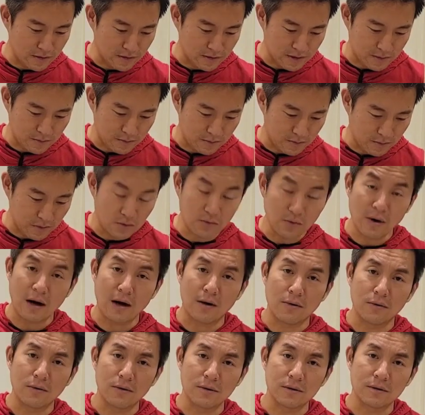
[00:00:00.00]
It's 2
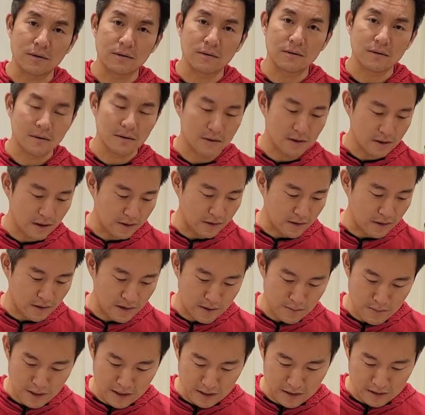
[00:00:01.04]
hours and 30
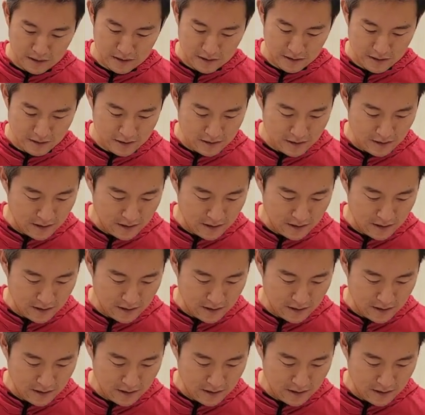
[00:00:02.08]
minutes.